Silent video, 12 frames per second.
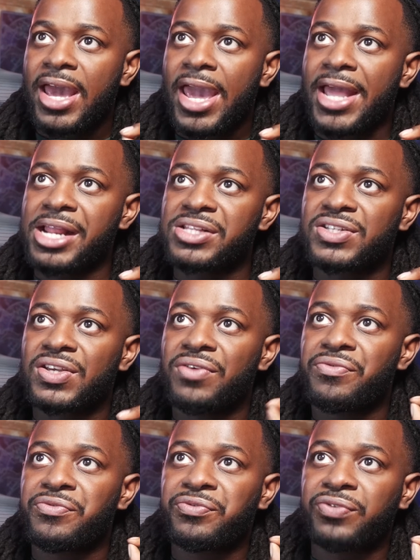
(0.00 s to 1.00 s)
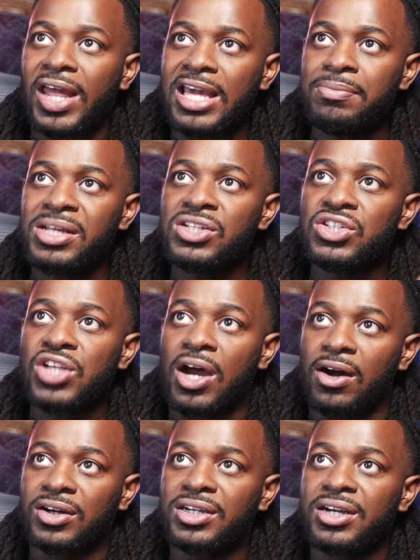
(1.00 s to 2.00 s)
and it's Flaming
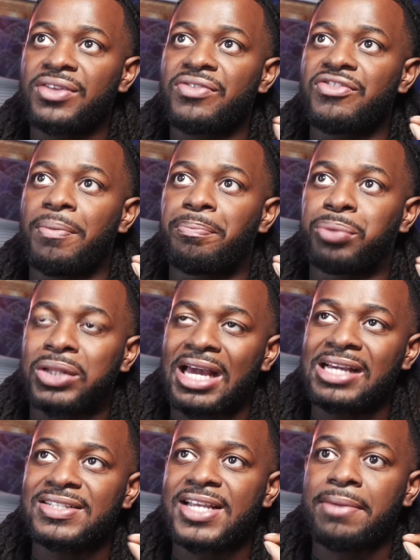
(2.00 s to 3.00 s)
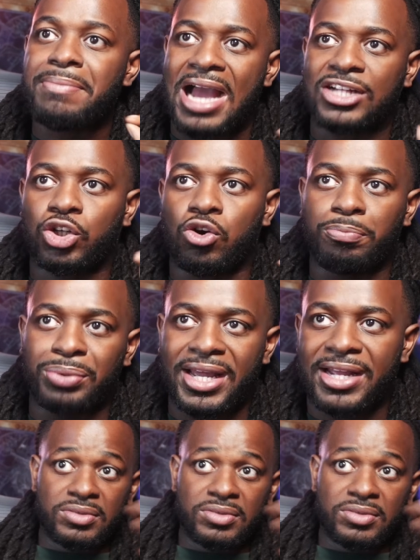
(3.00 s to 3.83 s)
Tongue, the Blazing Magical Blade.